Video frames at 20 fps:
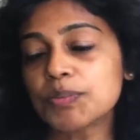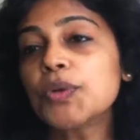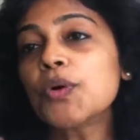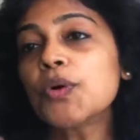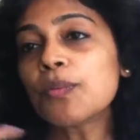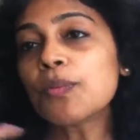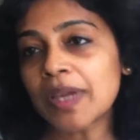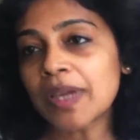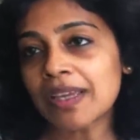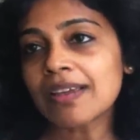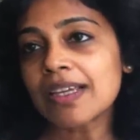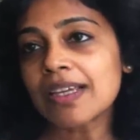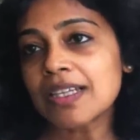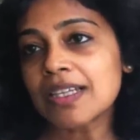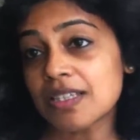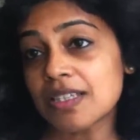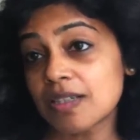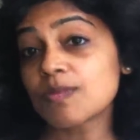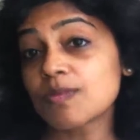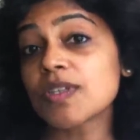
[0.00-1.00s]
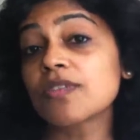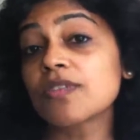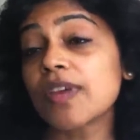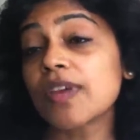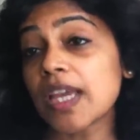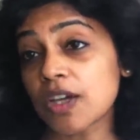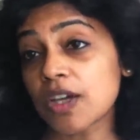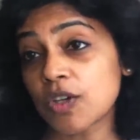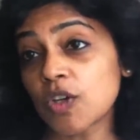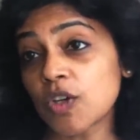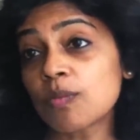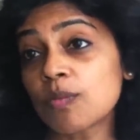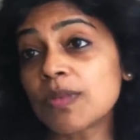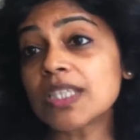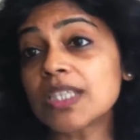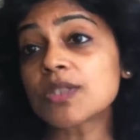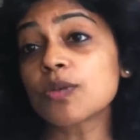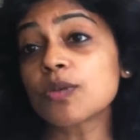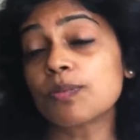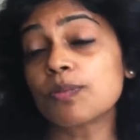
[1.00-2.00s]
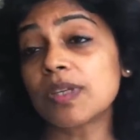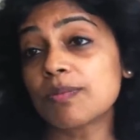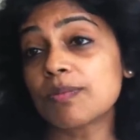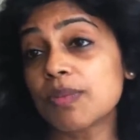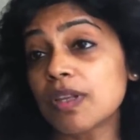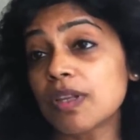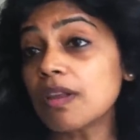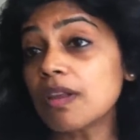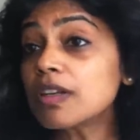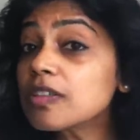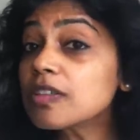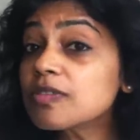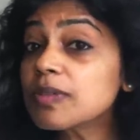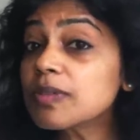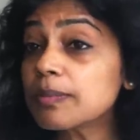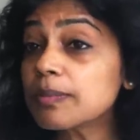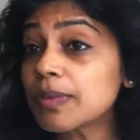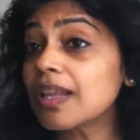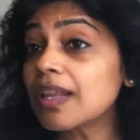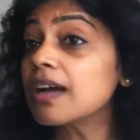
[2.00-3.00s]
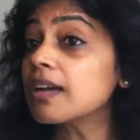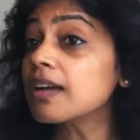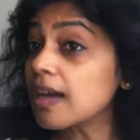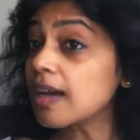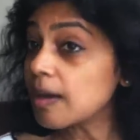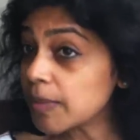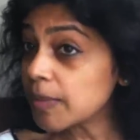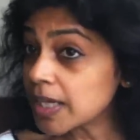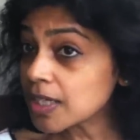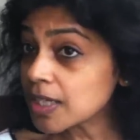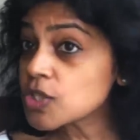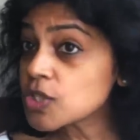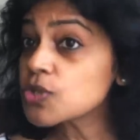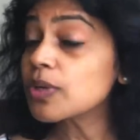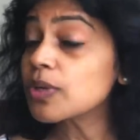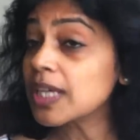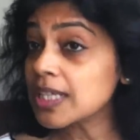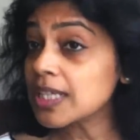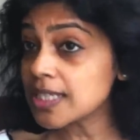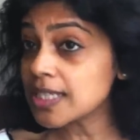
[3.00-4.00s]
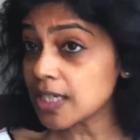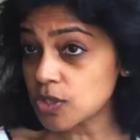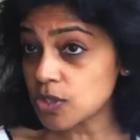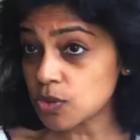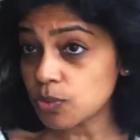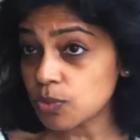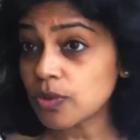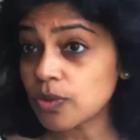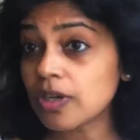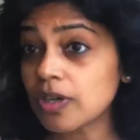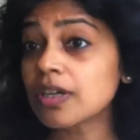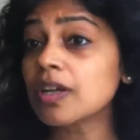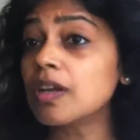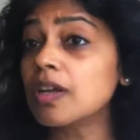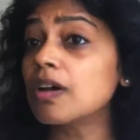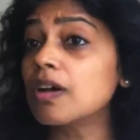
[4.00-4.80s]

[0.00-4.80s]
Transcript: booming in terms of economy. So people, a lot of people are coming to India to work.